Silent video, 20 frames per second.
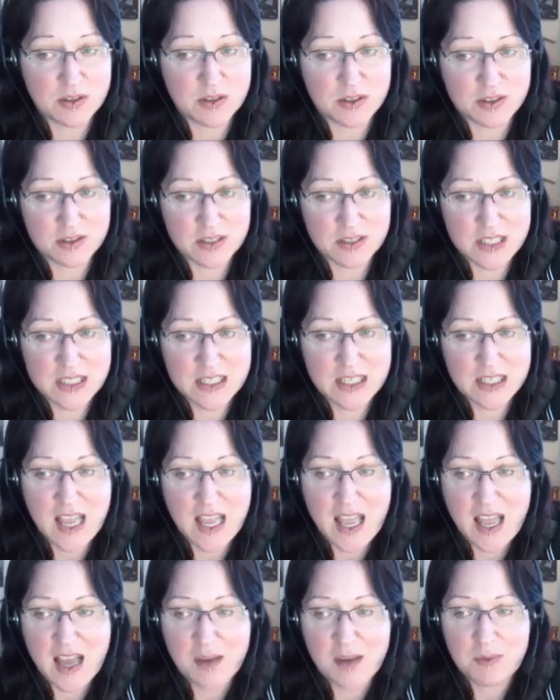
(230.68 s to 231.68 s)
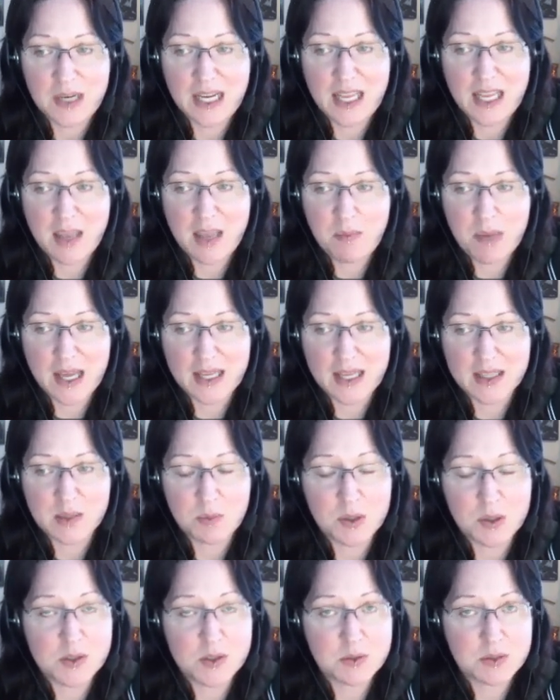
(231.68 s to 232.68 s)
under it. And when he came back, the
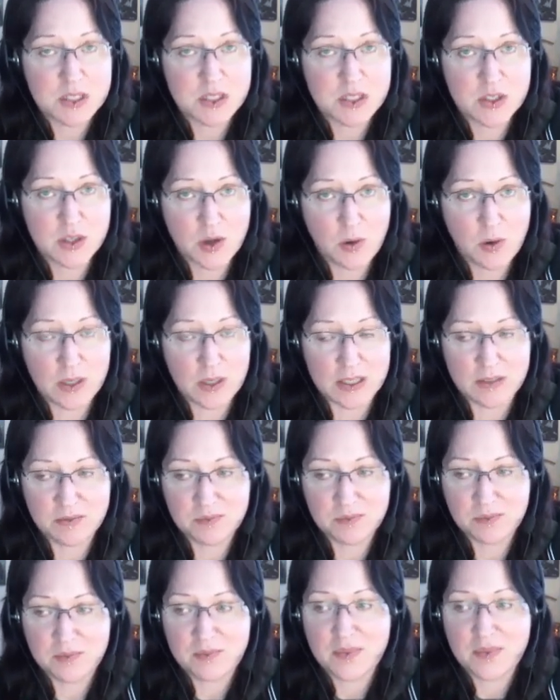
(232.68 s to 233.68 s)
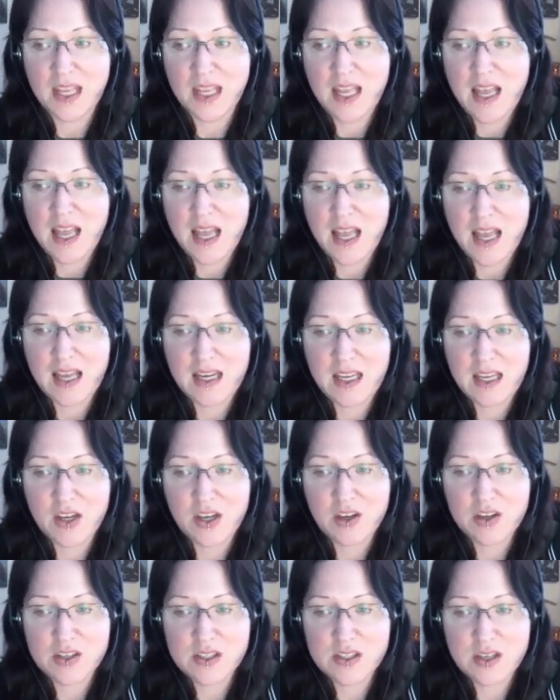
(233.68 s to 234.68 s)
boots were stolen. And he
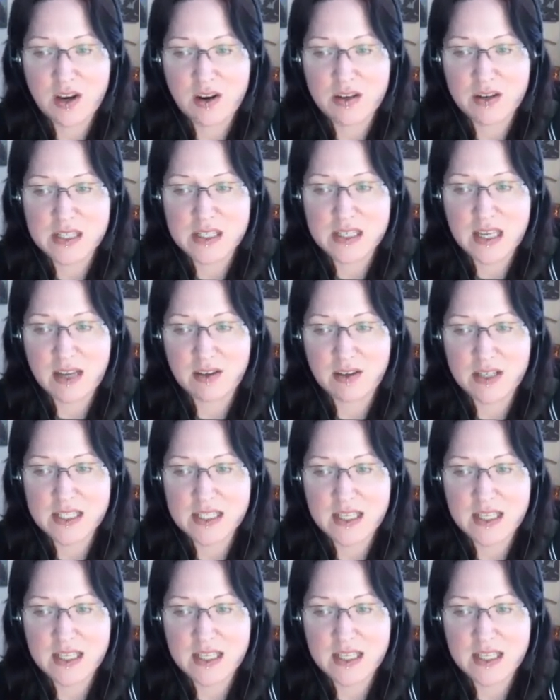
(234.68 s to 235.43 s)
cursed Orristown and